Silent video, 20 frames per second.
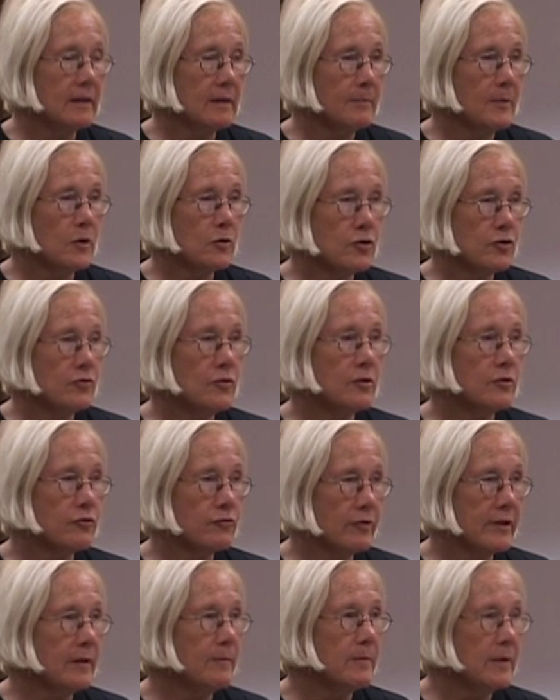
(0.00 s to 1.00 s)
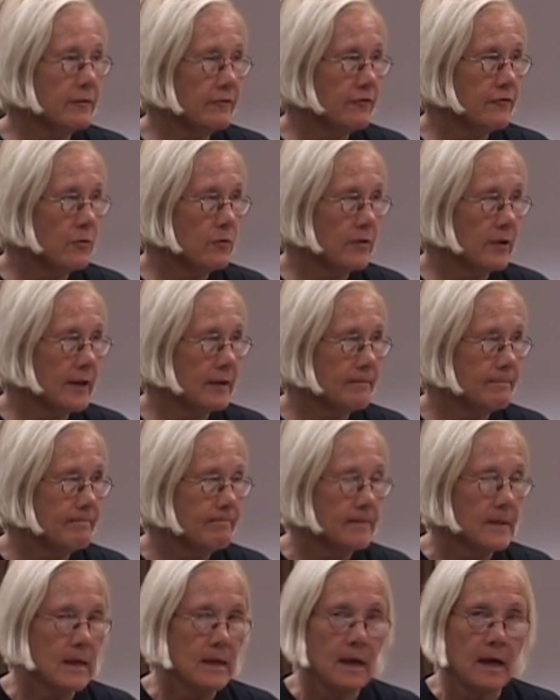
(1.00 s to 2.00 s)
and emotional treatment for it.
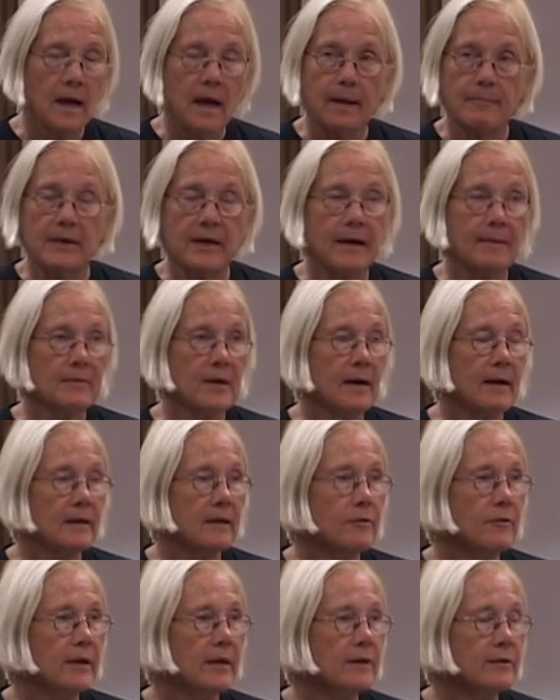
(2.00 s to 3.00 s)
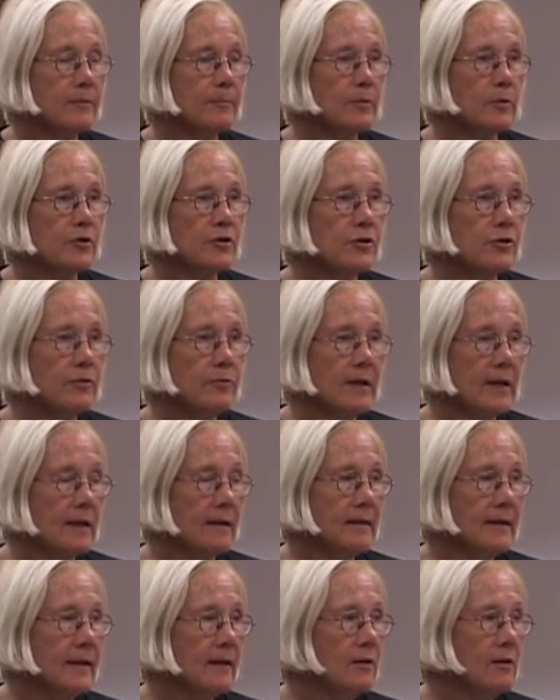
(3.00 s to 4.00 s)
But I'm not going to pursue any
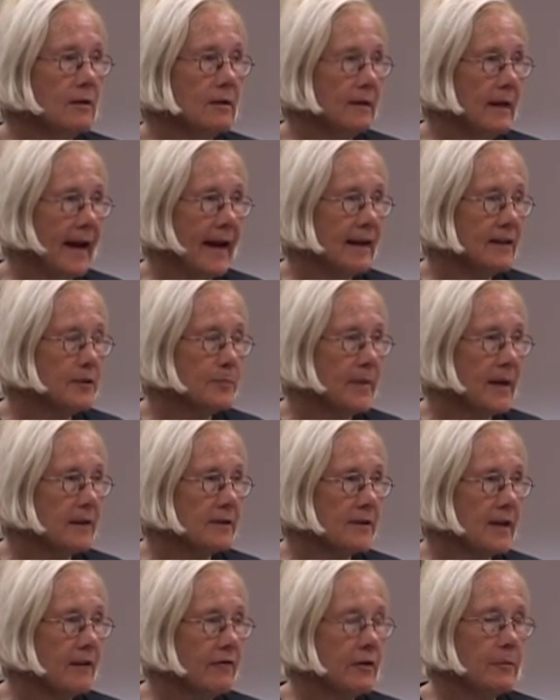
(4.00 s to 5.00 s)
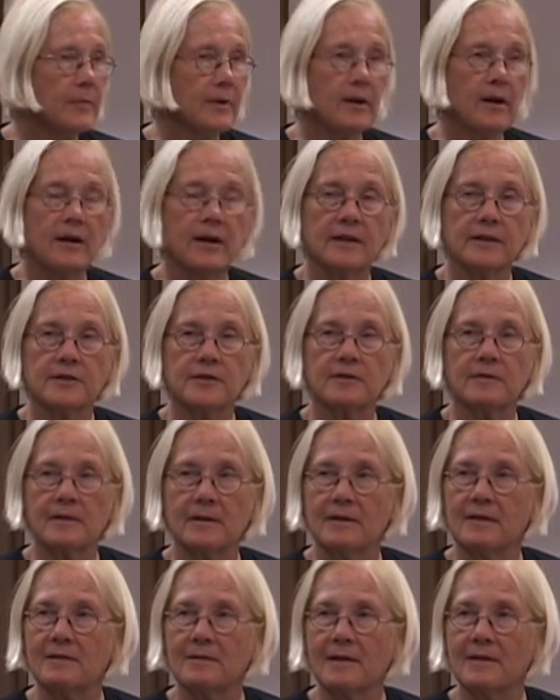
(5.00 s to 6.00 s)
legal aspects of it because
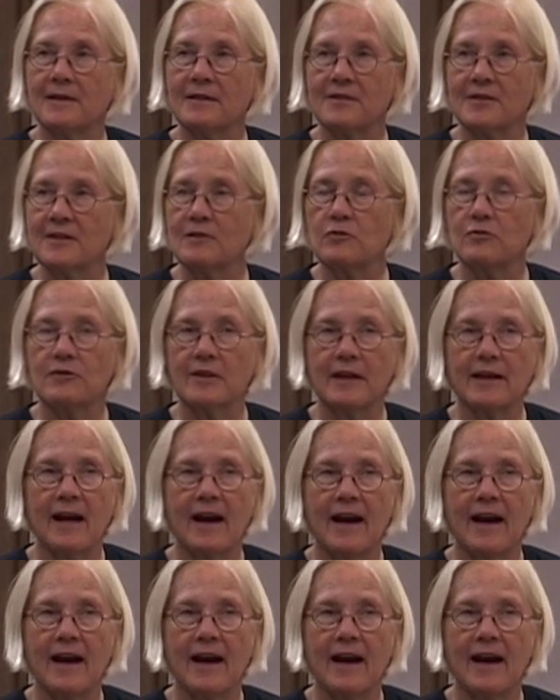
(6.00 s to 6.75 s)
essentially